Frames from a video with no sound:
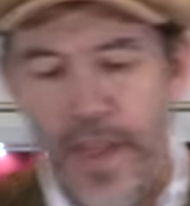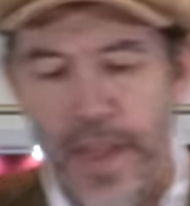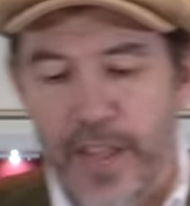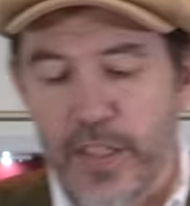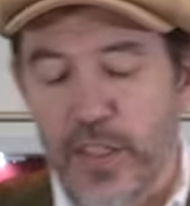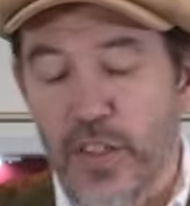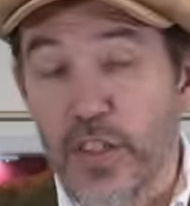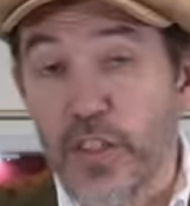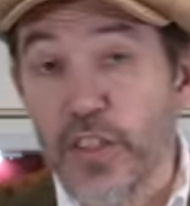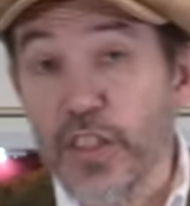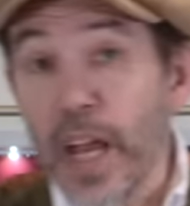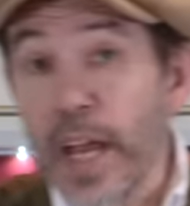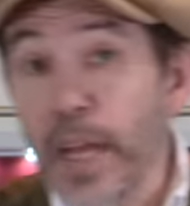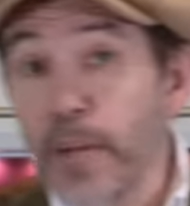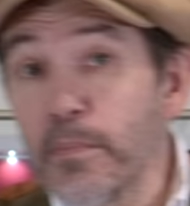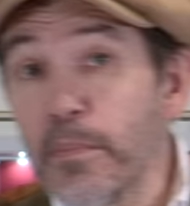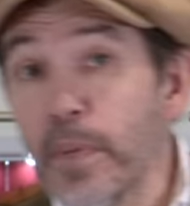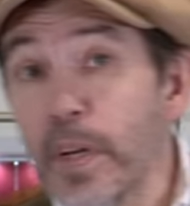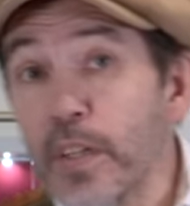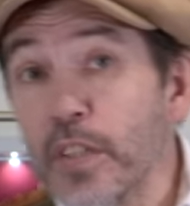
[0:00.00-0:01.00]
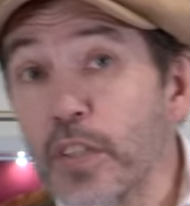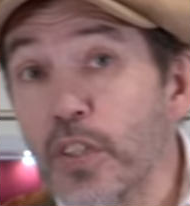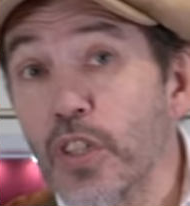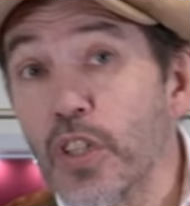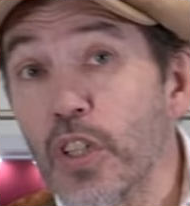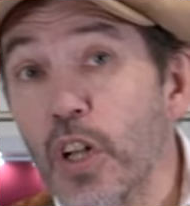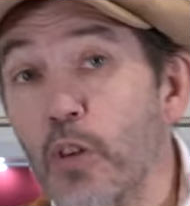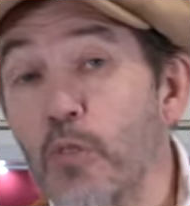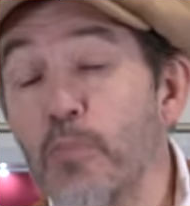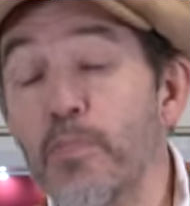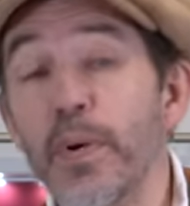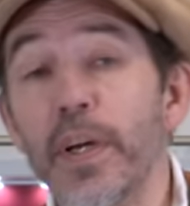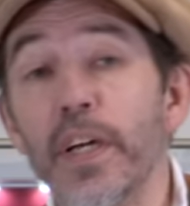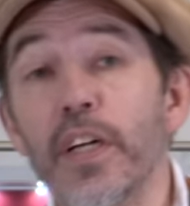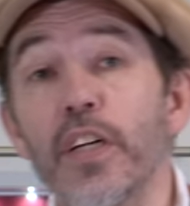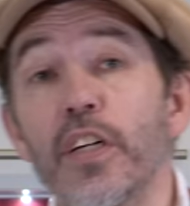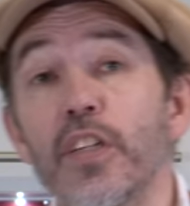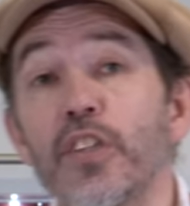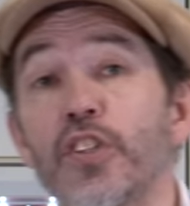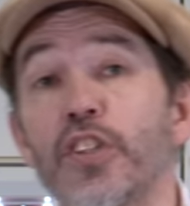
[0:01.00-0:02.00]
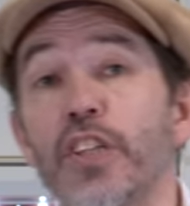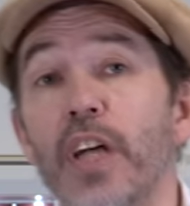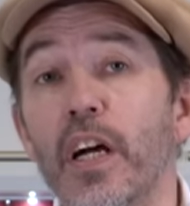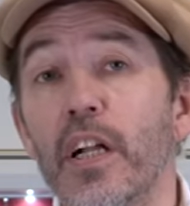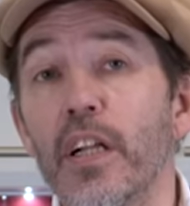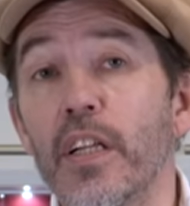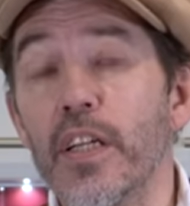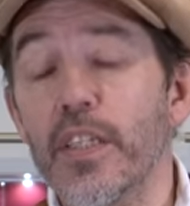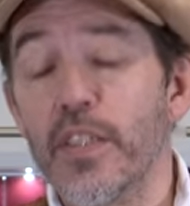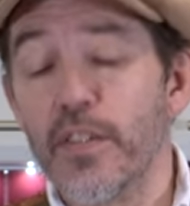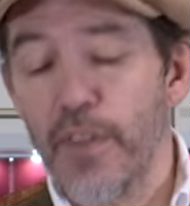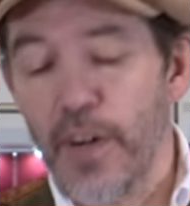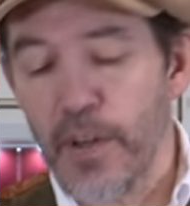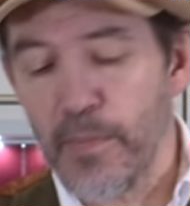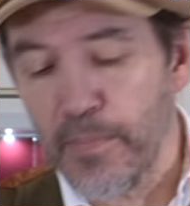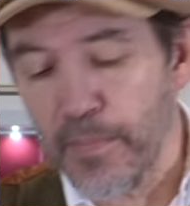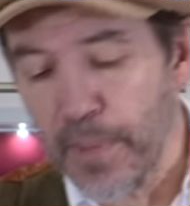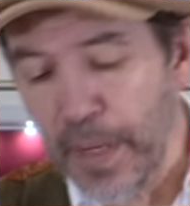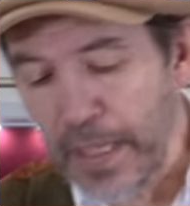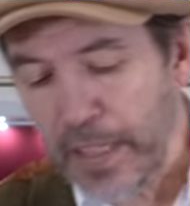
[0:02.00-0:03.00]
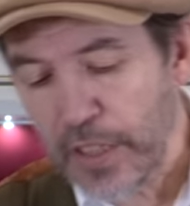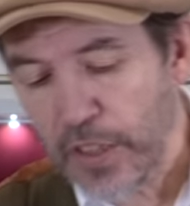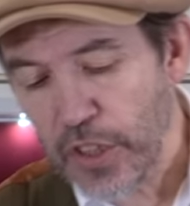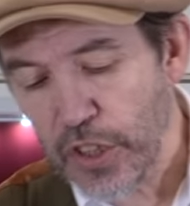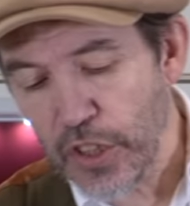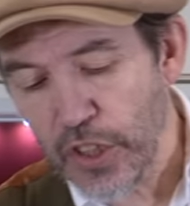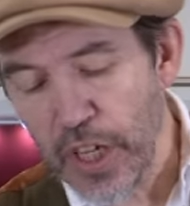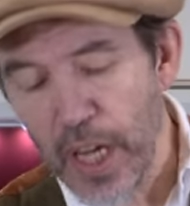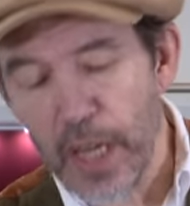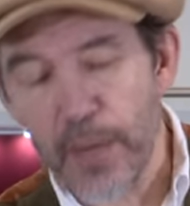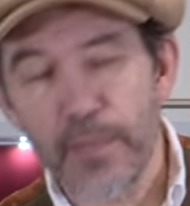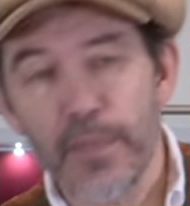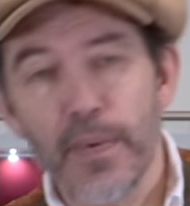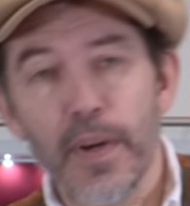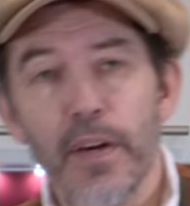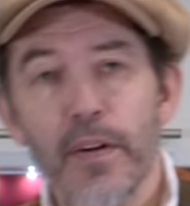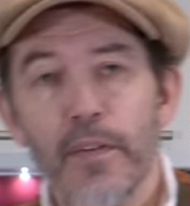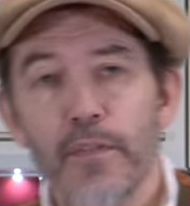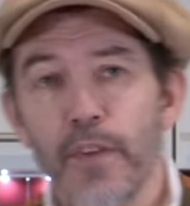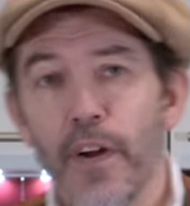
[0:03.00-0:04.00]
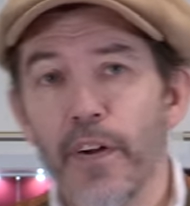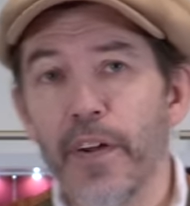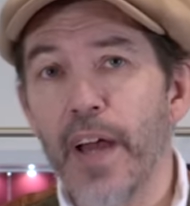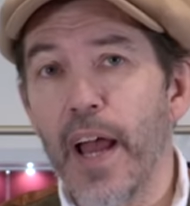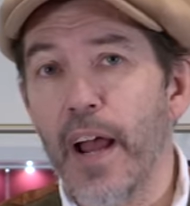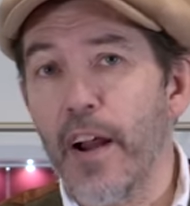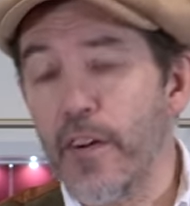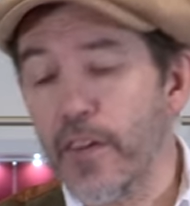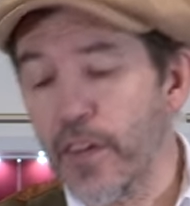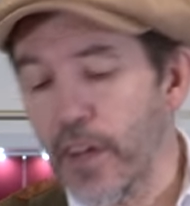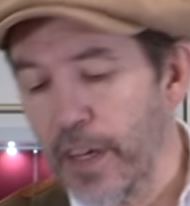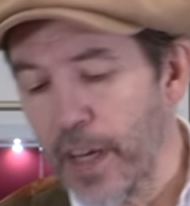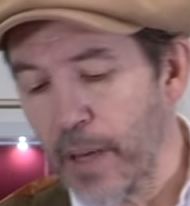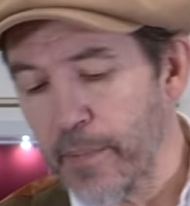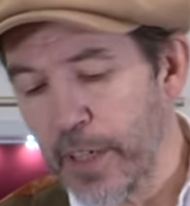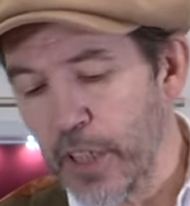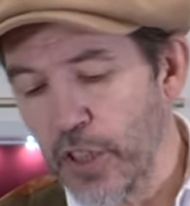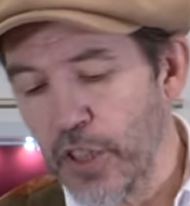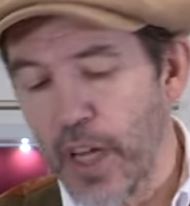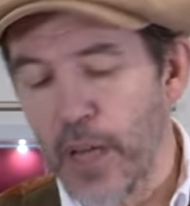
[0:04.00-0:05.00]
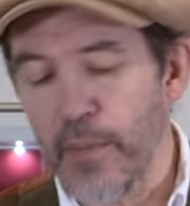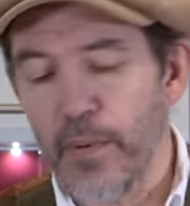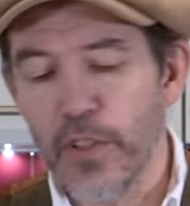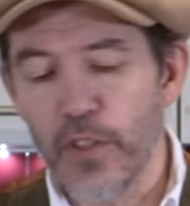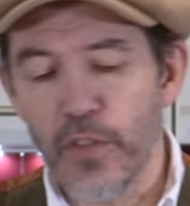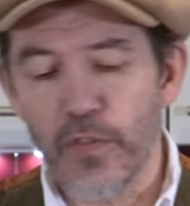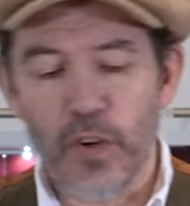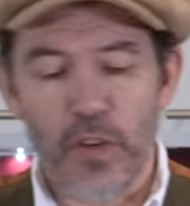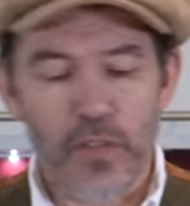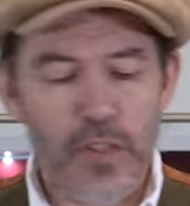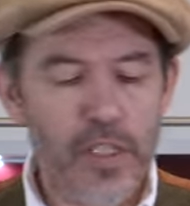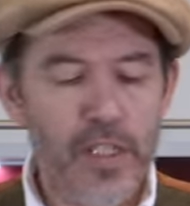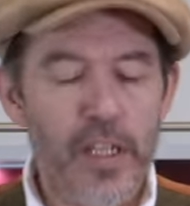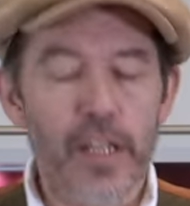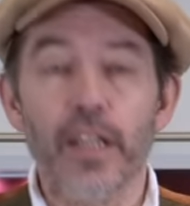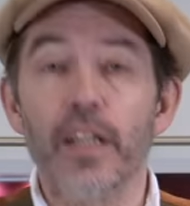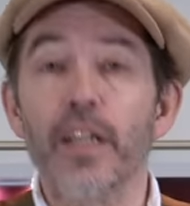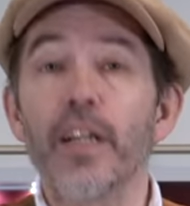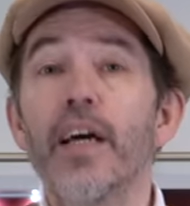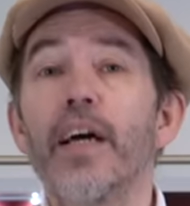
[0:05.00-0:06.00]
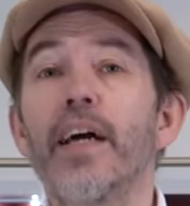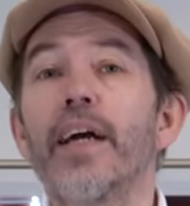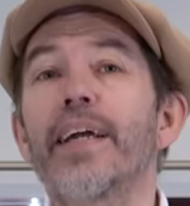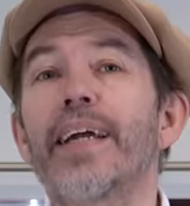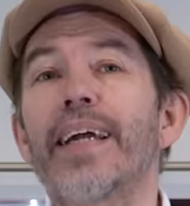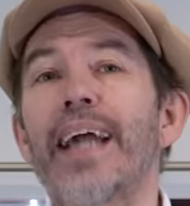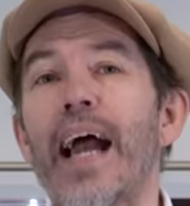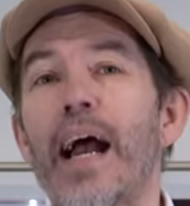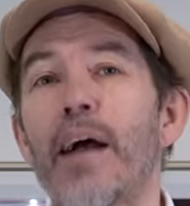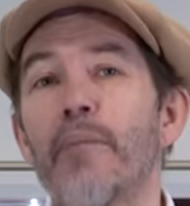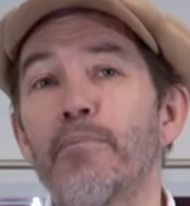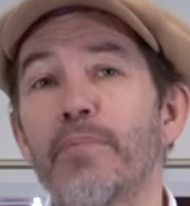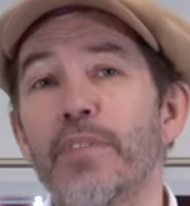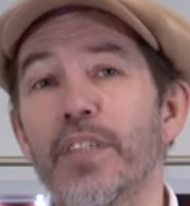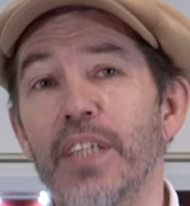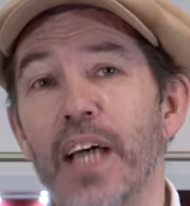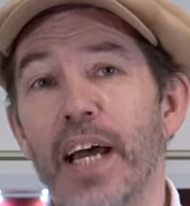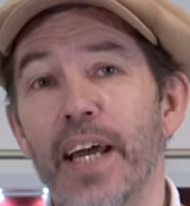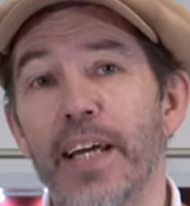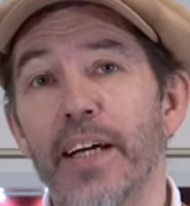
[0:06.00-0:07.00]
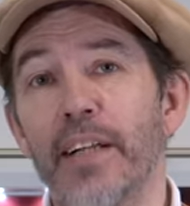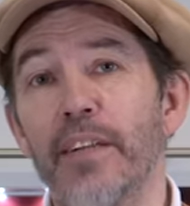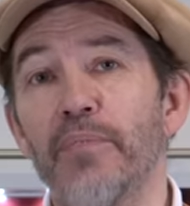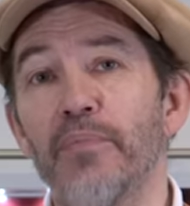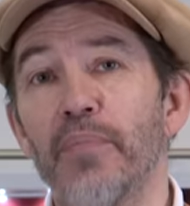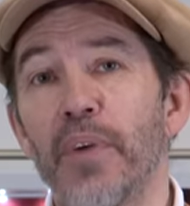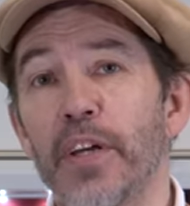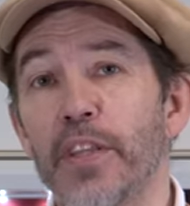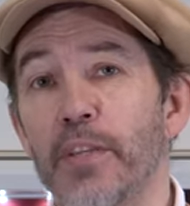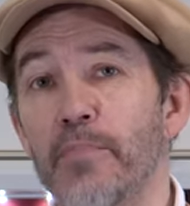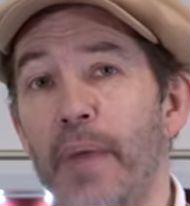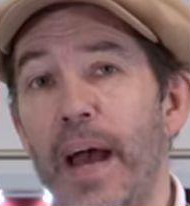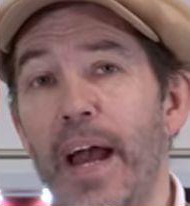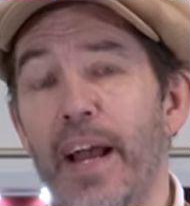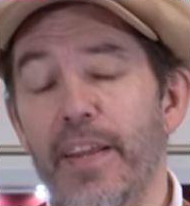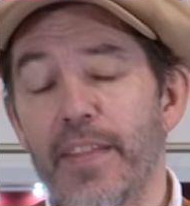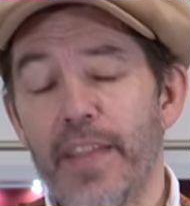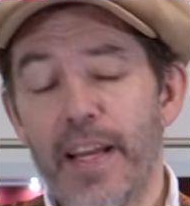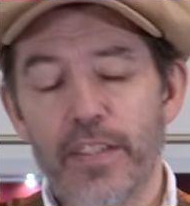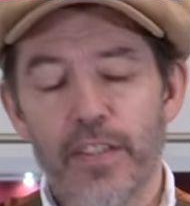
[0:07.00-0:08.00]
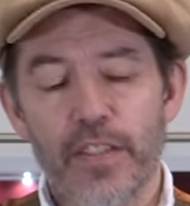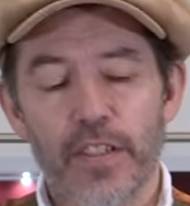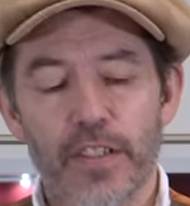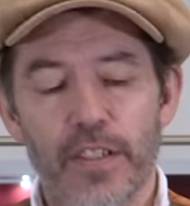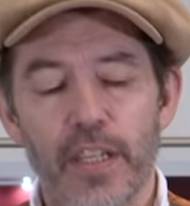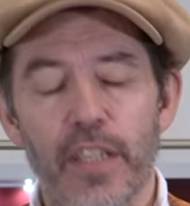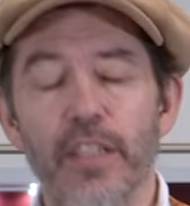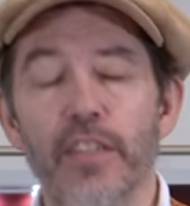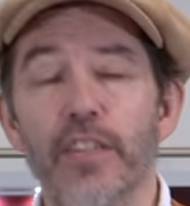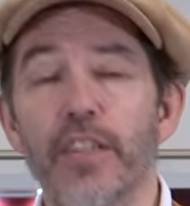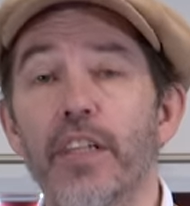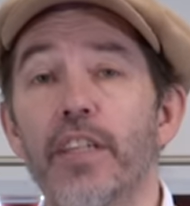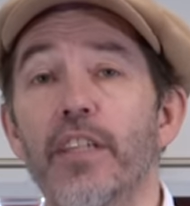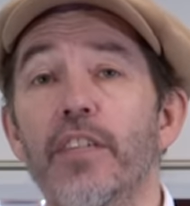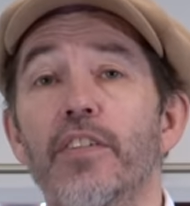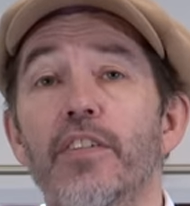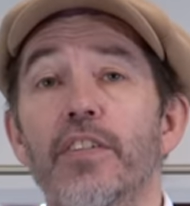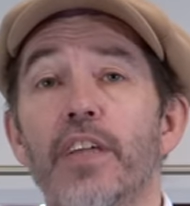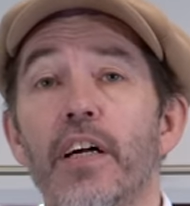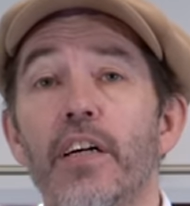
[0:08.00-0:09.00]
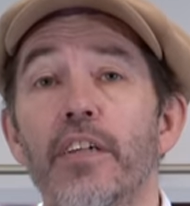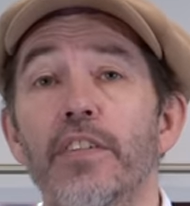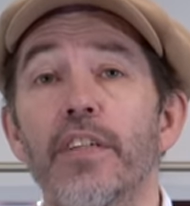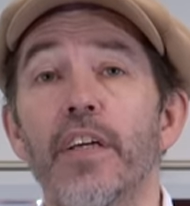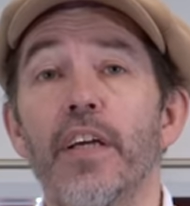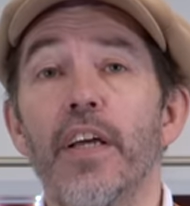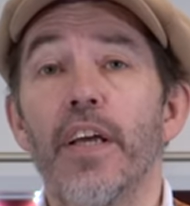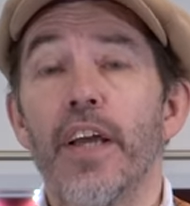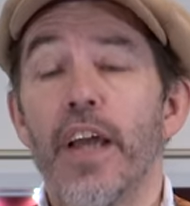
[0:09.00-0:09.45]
It's the same sloping shell. It's a very pleasing shape, very aerodynamic shape, and you've got this little cam tail at the back. That's the telltale sign.